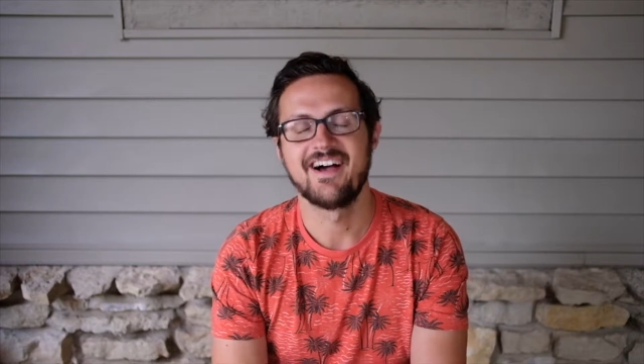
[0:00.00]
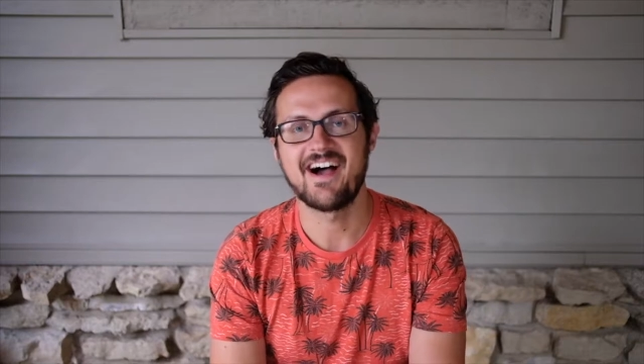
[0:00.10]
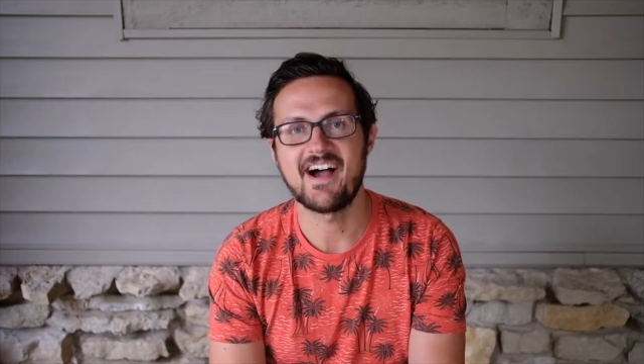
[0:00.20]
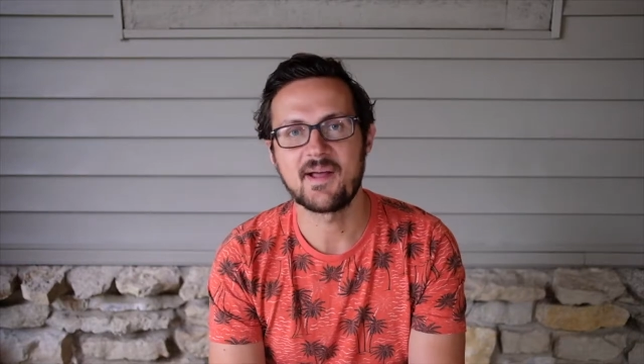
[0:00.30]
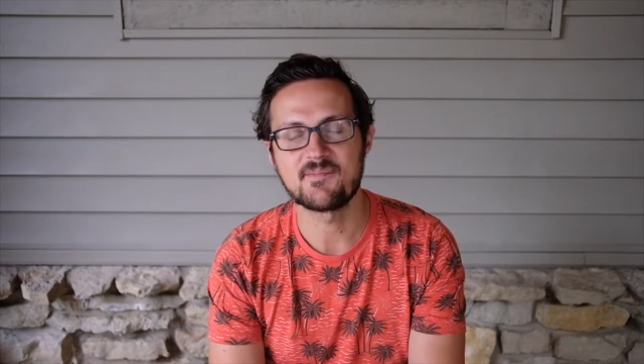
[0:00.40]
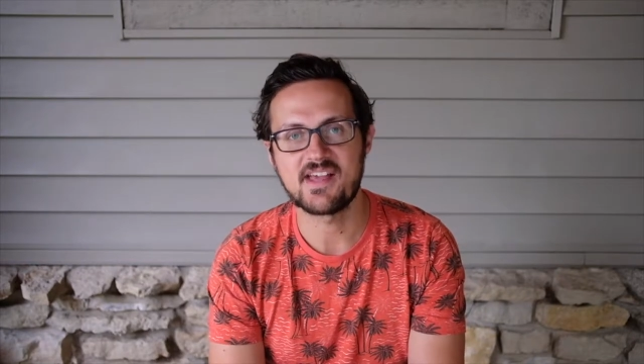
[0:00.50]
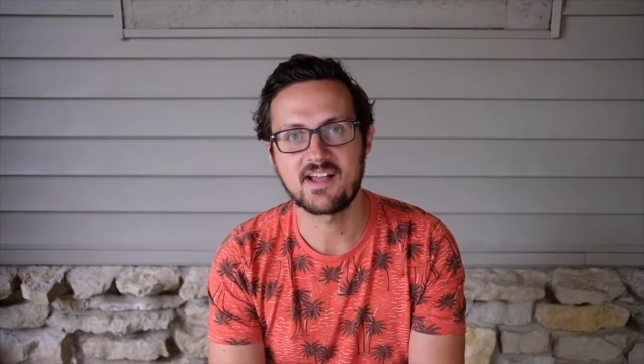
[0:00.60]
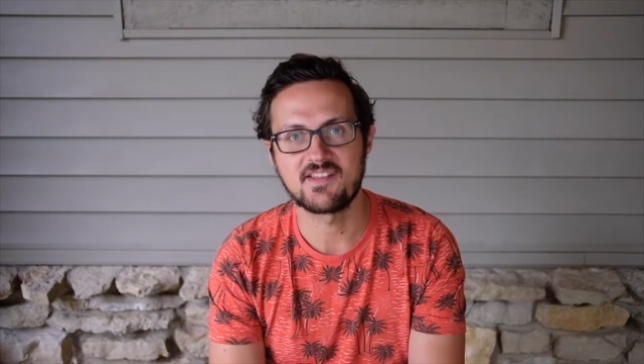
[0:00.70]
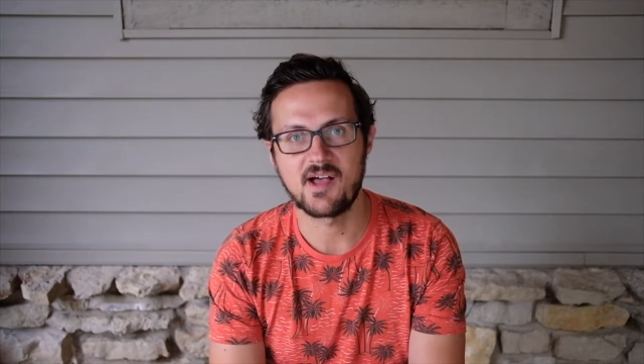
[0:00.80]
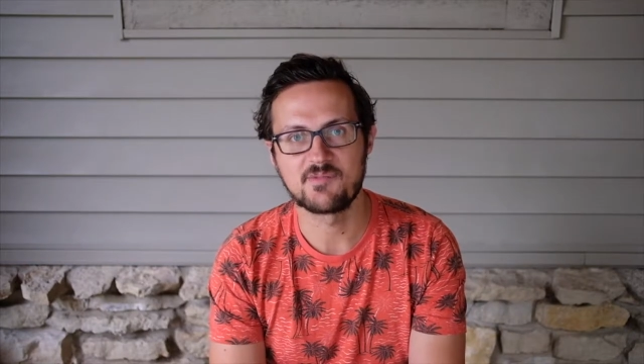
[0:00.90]
Hi, I'm
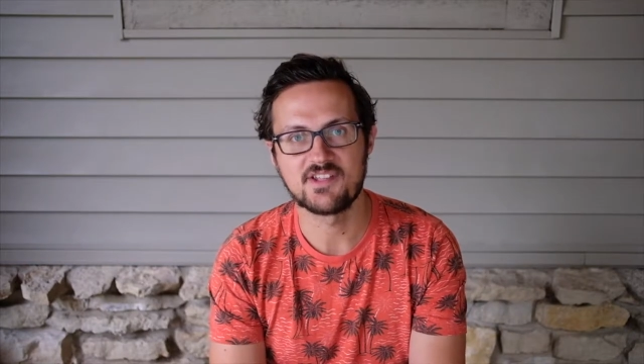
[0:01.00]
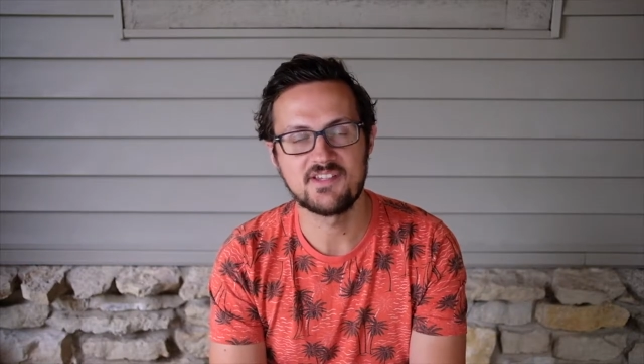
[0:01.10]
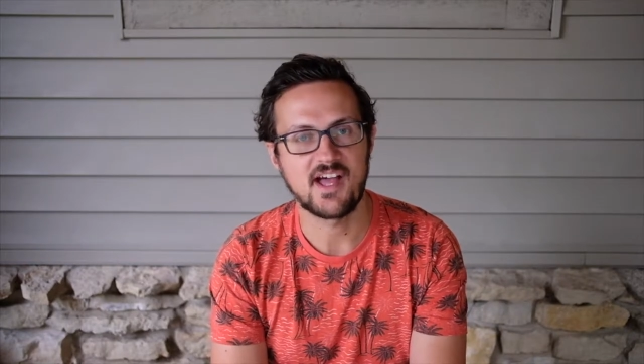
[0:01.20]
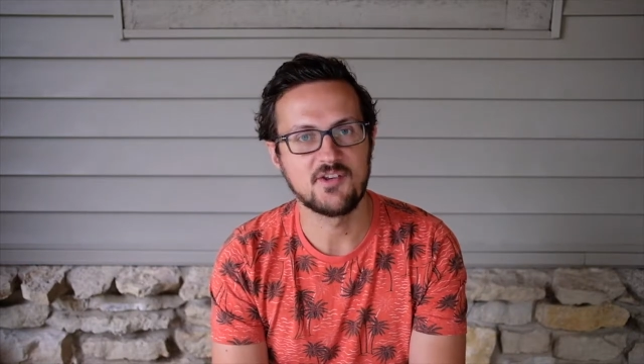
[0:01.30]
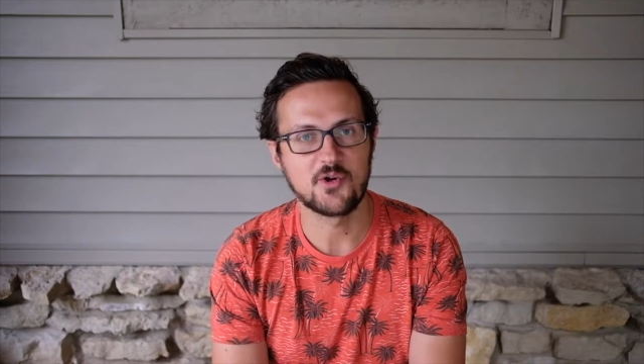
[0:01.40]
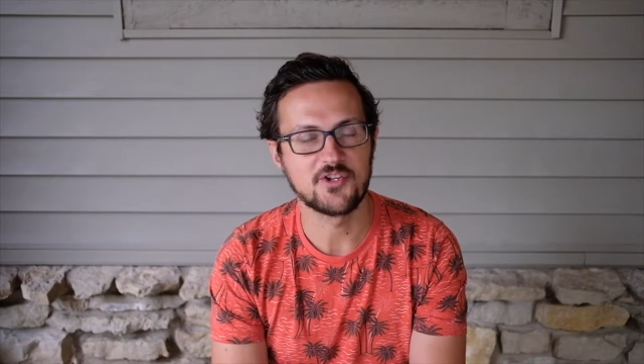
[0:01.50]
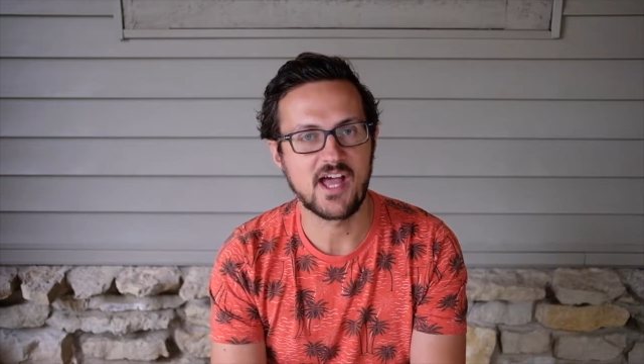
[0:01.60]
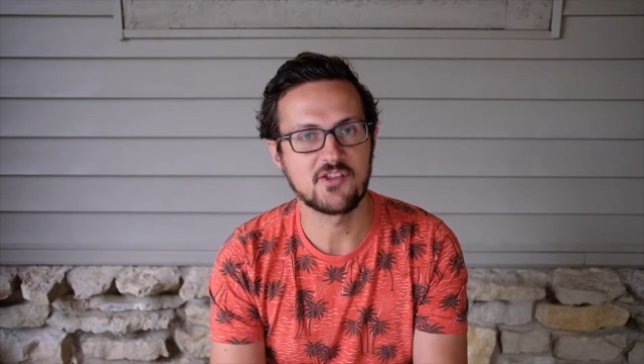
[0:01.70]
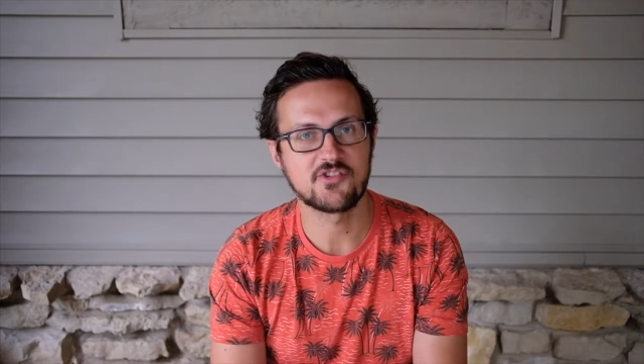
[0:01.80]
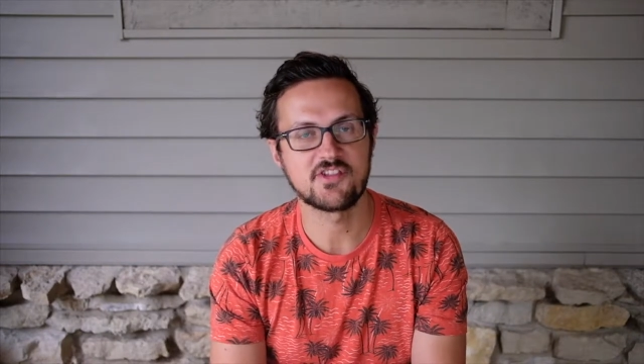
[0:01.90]
Zach Dobson. I know you're
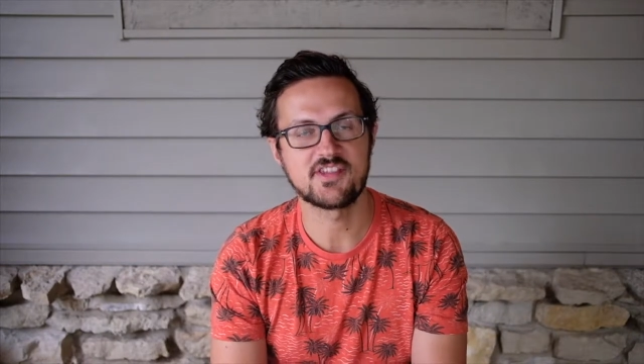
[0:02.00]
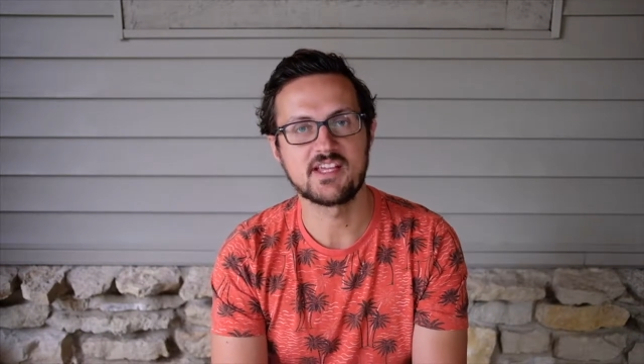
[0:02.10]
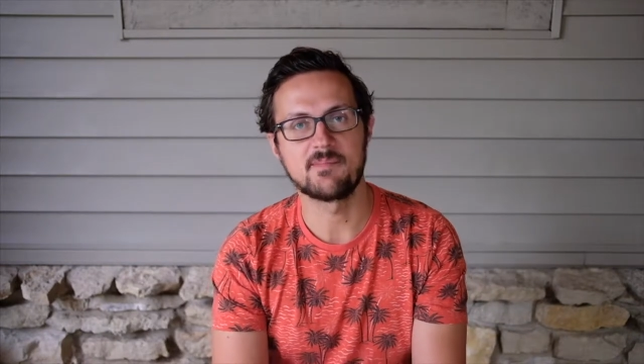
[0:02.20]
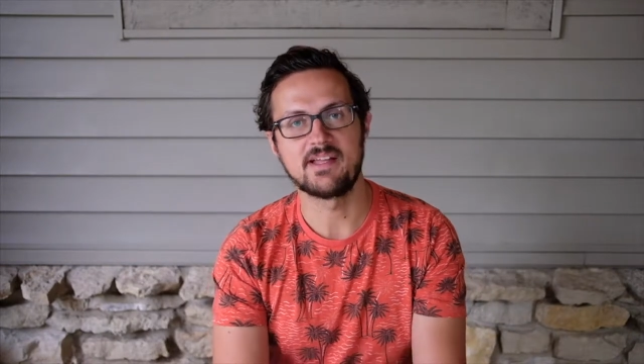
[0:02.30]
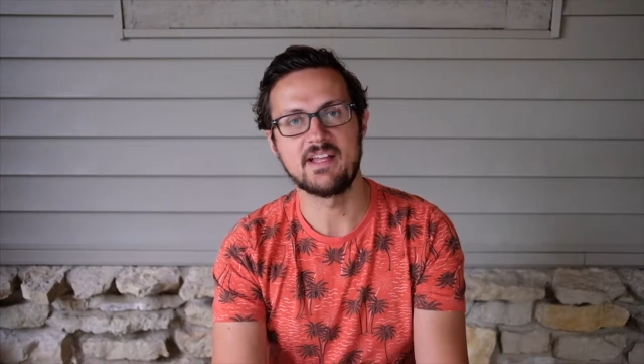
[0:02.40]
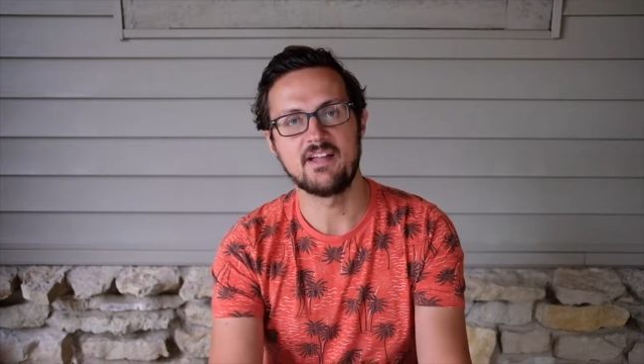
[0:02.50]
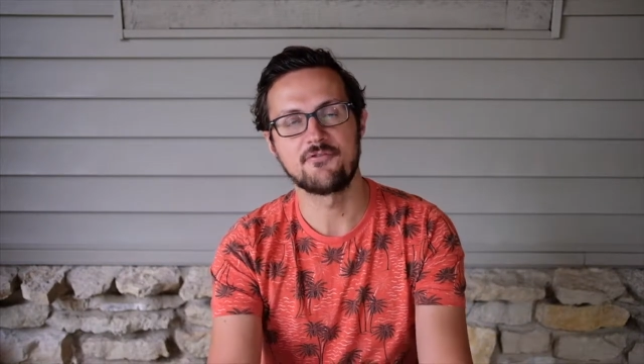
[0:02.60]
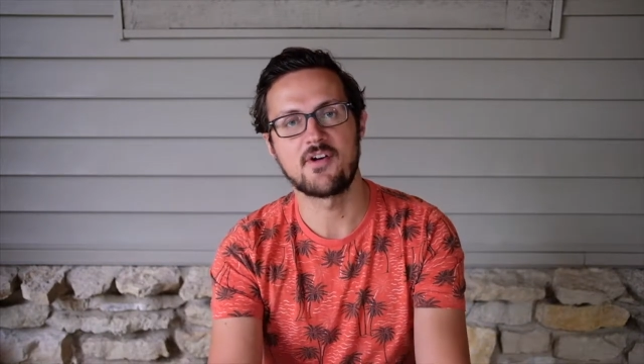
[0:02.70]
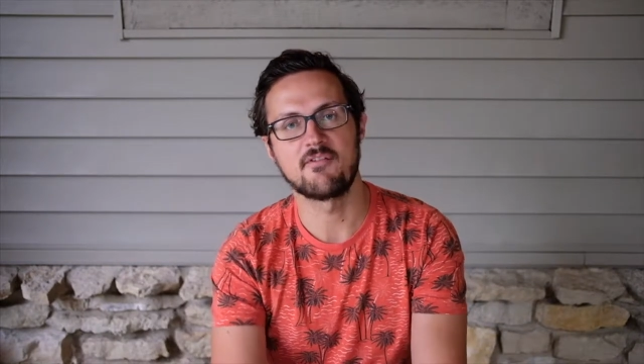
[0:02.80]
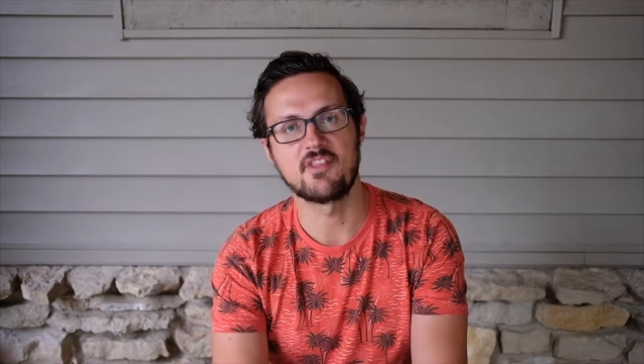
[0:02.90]
not used to seeing me in
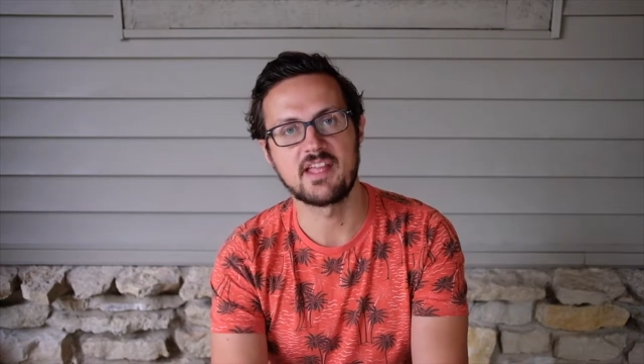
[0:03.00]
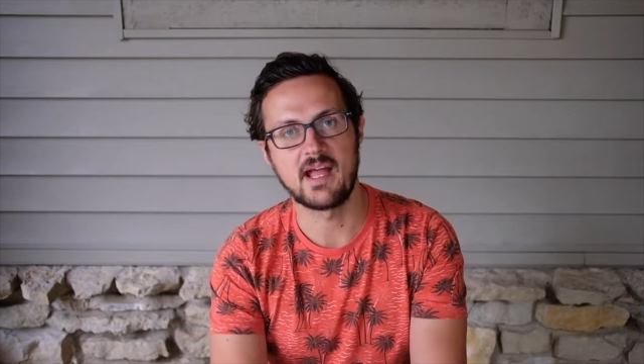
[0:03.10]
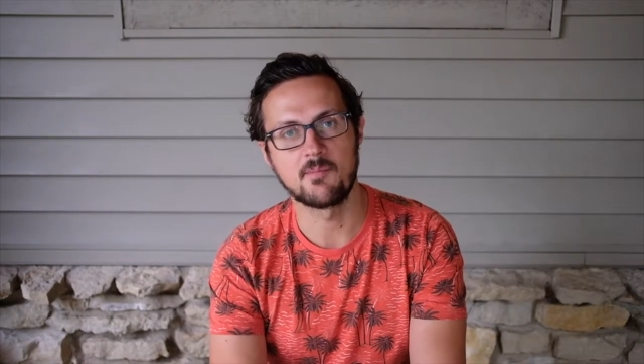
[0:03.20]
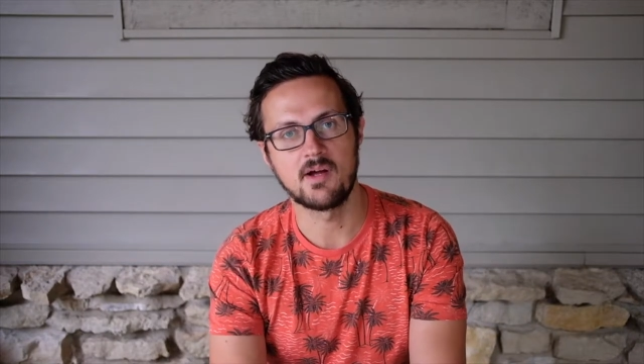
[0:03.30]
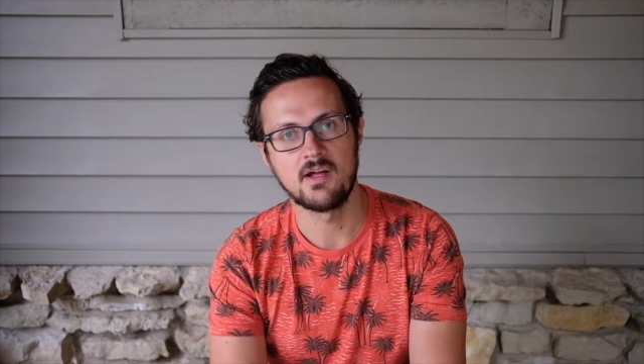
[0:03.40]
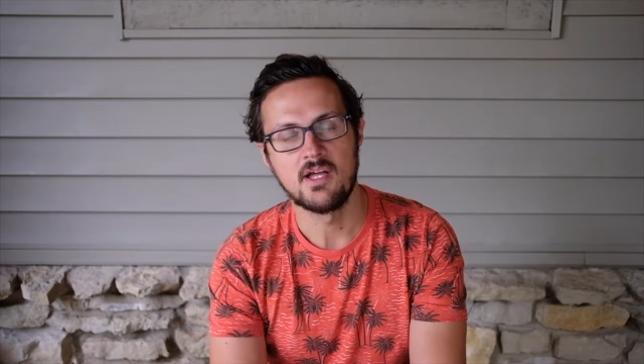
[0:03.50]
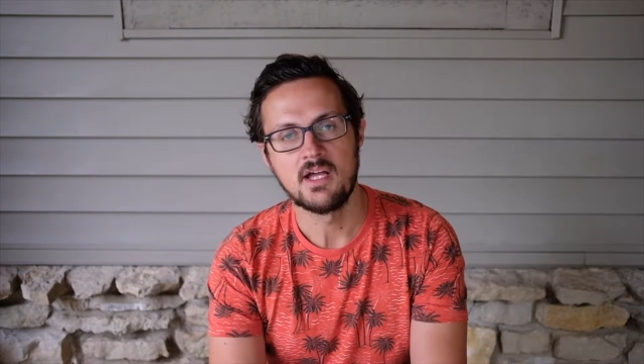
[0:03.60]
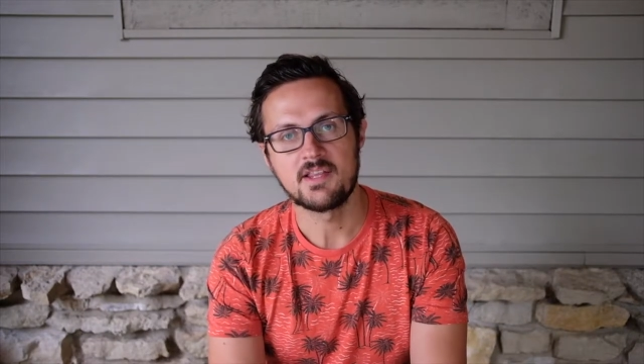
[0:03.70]
front of the camera.